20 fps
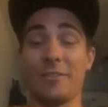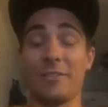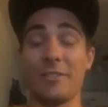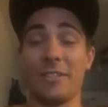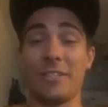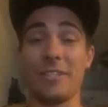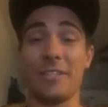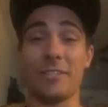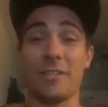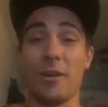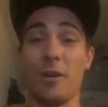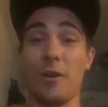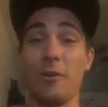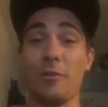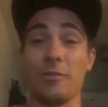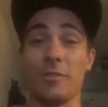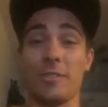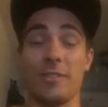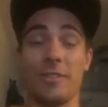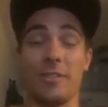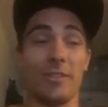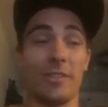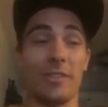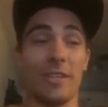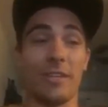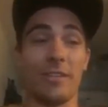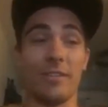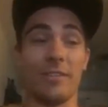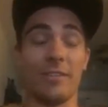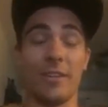East Coast.
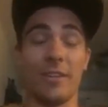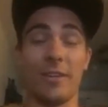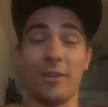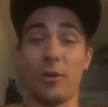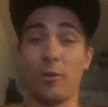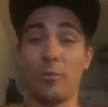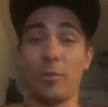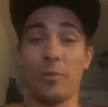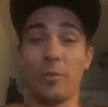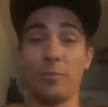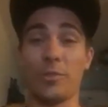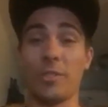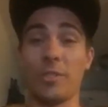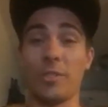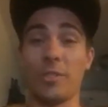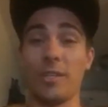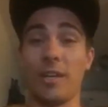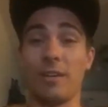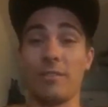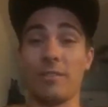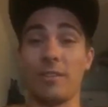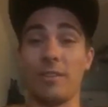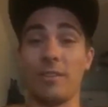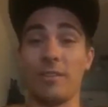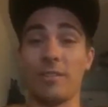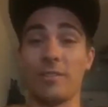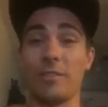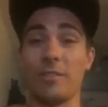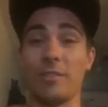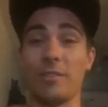They hauled my machine out
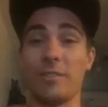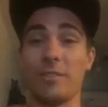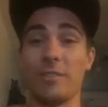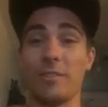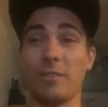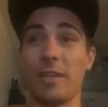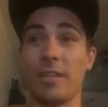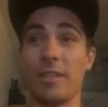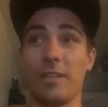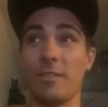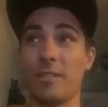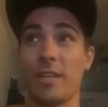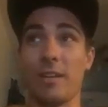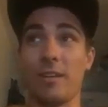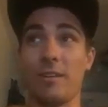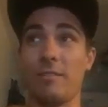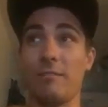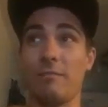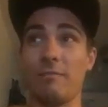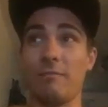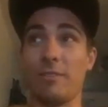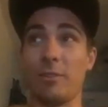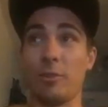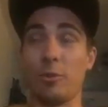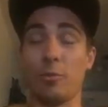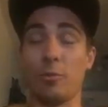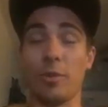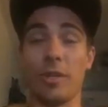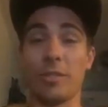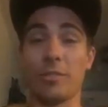there, so they just had
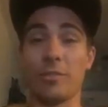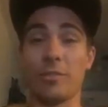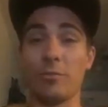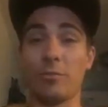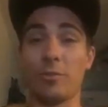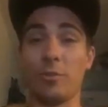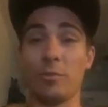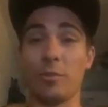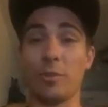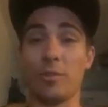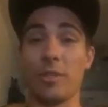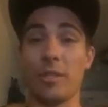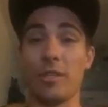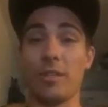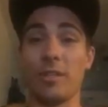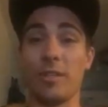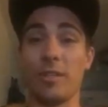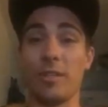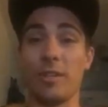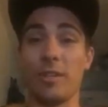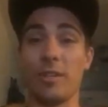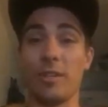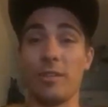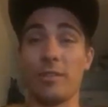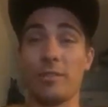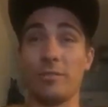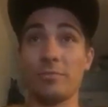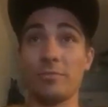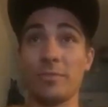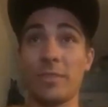a little bit extra room in the
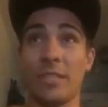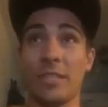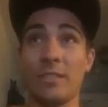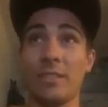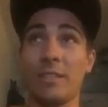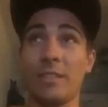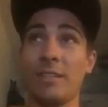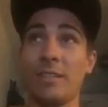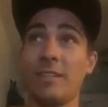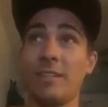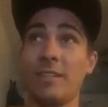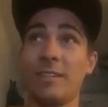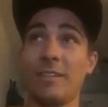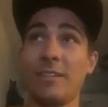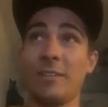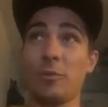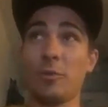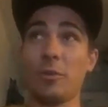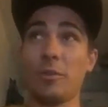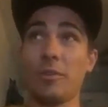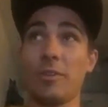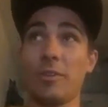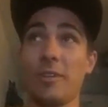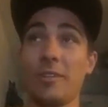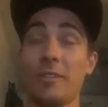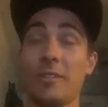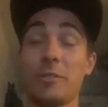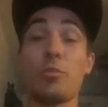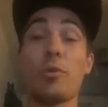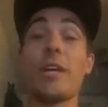
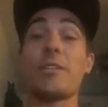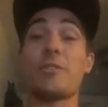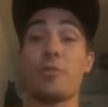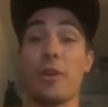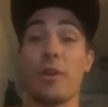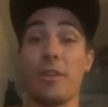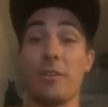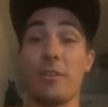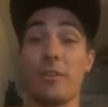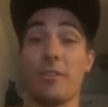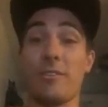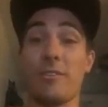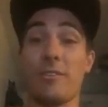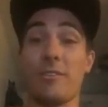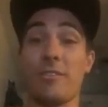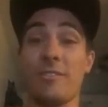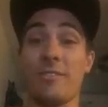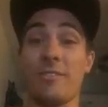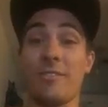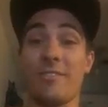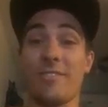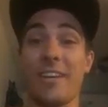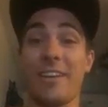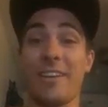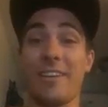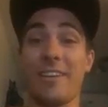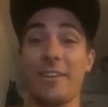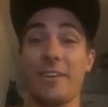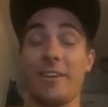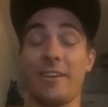display trailer.
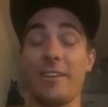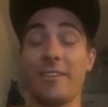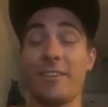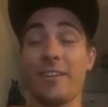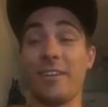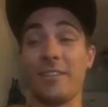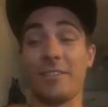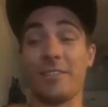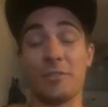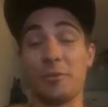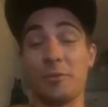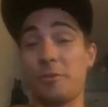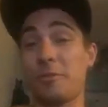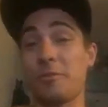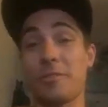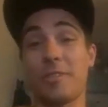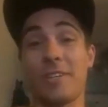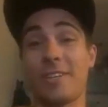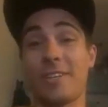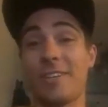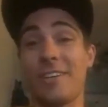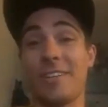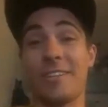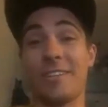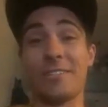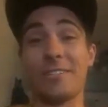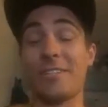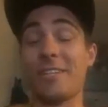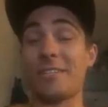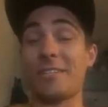And yeah, so he was like, yeah,
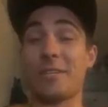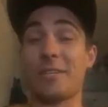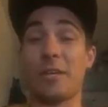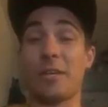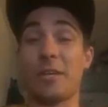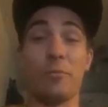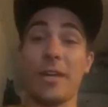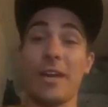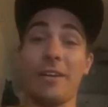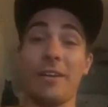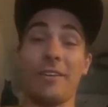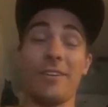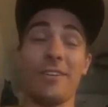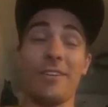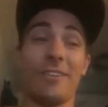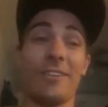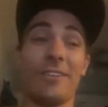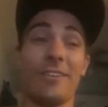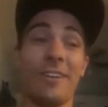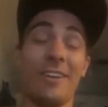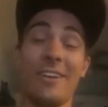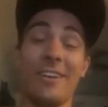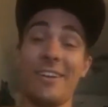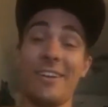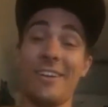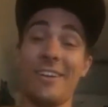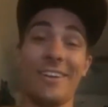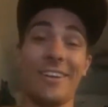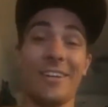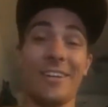this thing's come back out here,
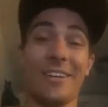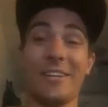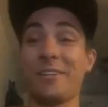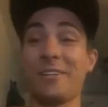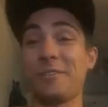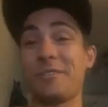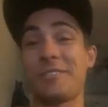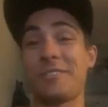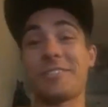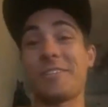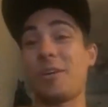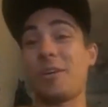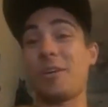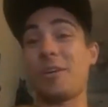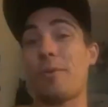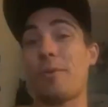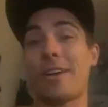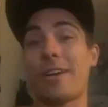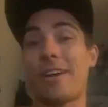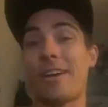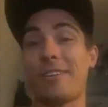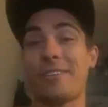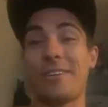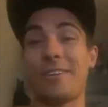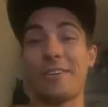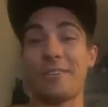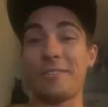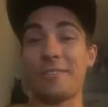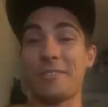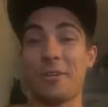and it'll just go back out
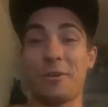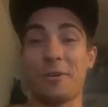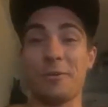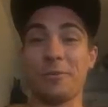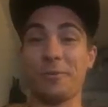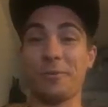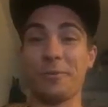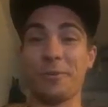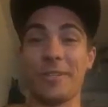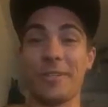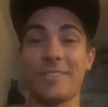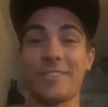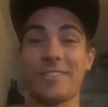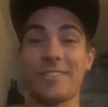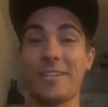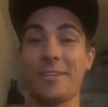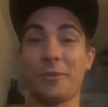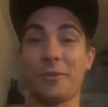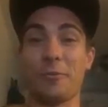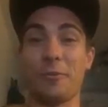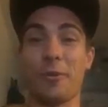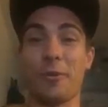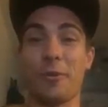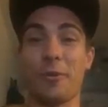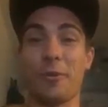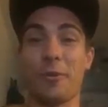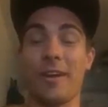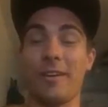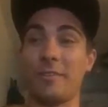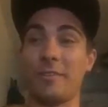there, so we can send your
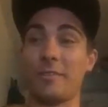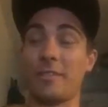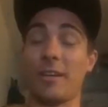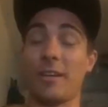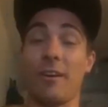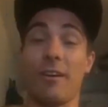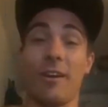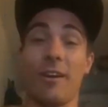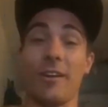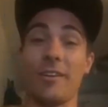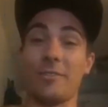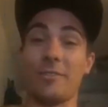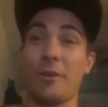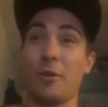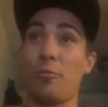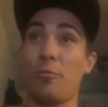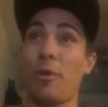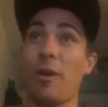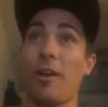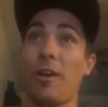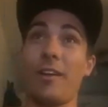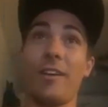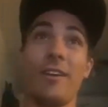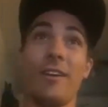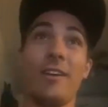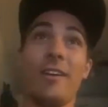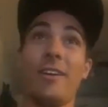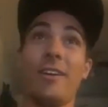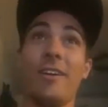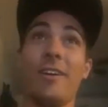quad out. And I was like, all right. So I brought it
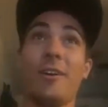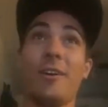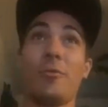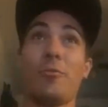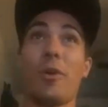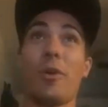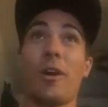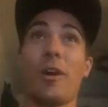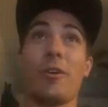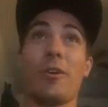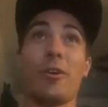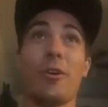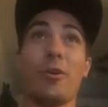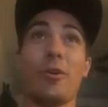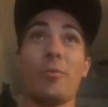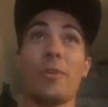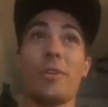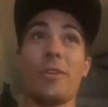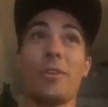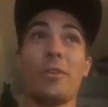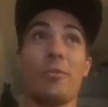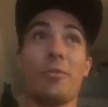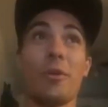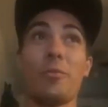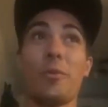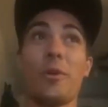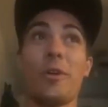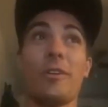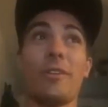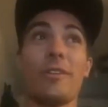home, did the
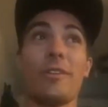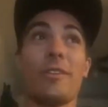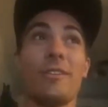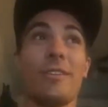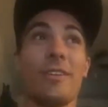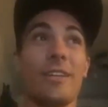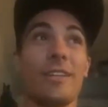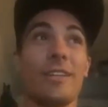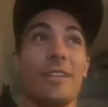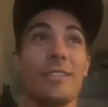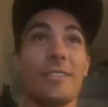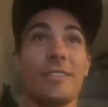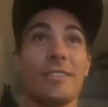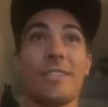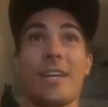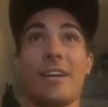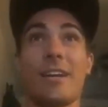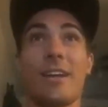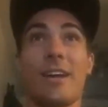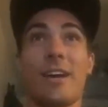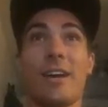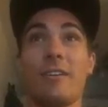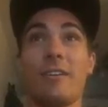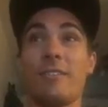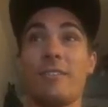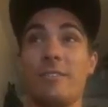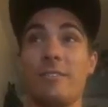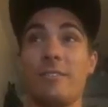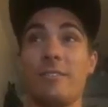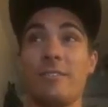rebuild, and then sent it out,
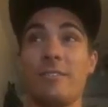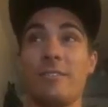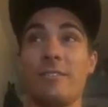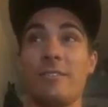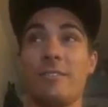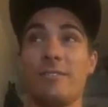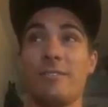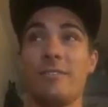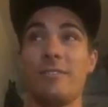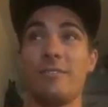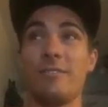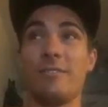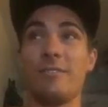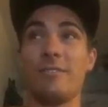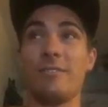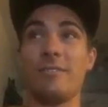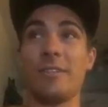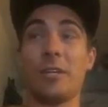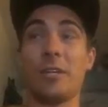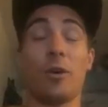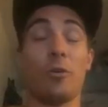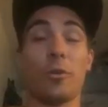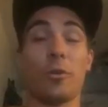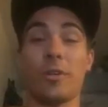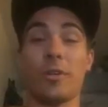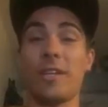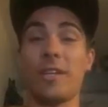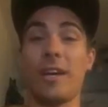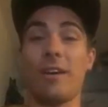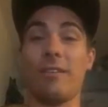and it all
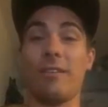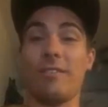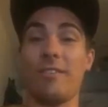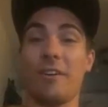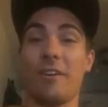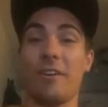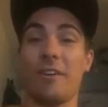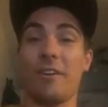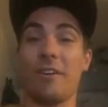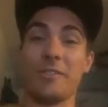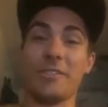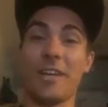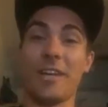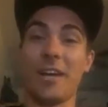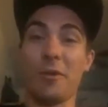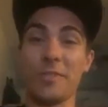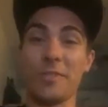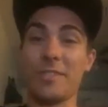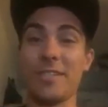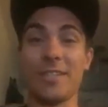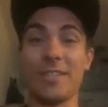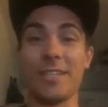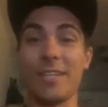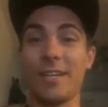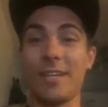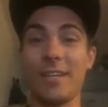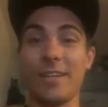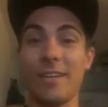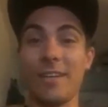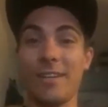worked out. Honestly, I almost didn't
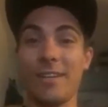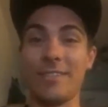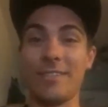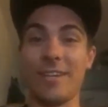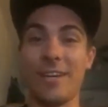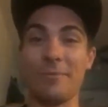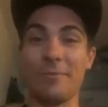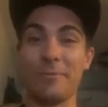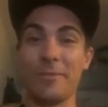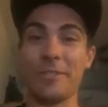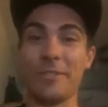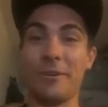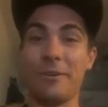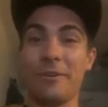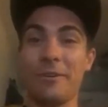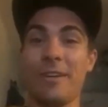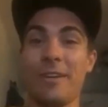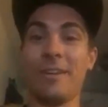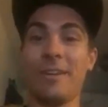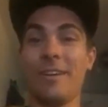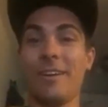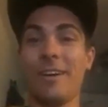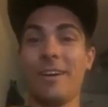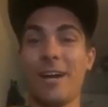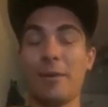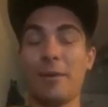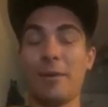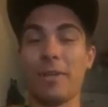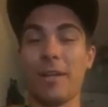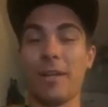get it done in time, so
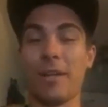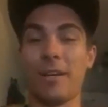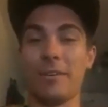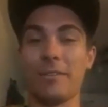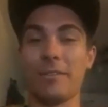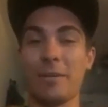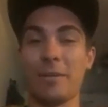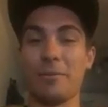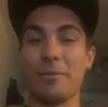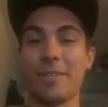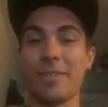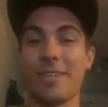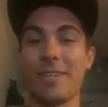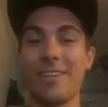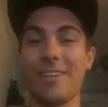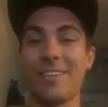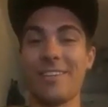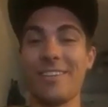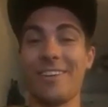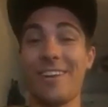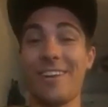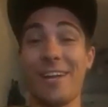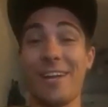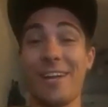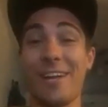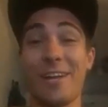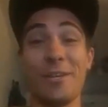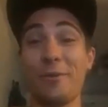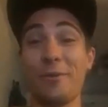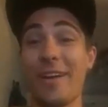I'm glad I was able to get it done.
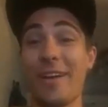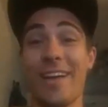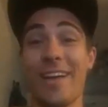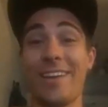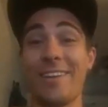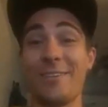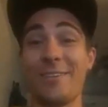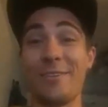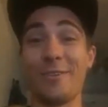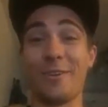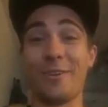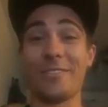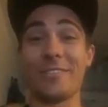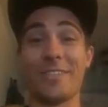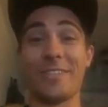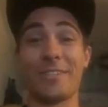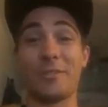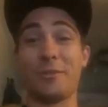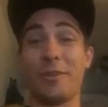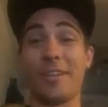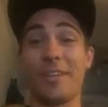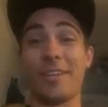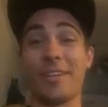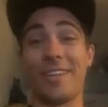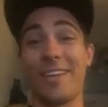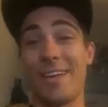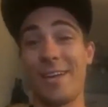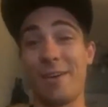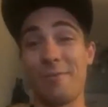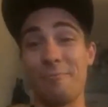I knew I had to. I was like, dude, I
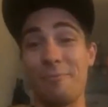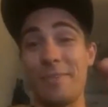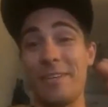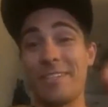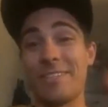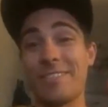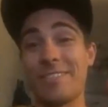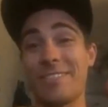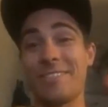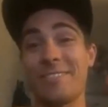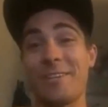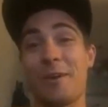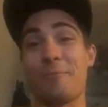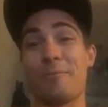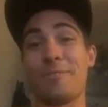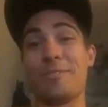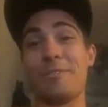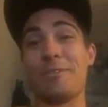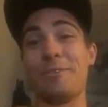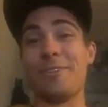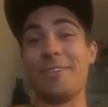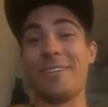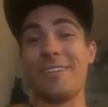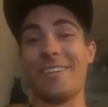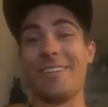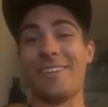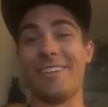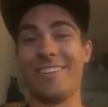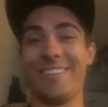can't miss this opportunity.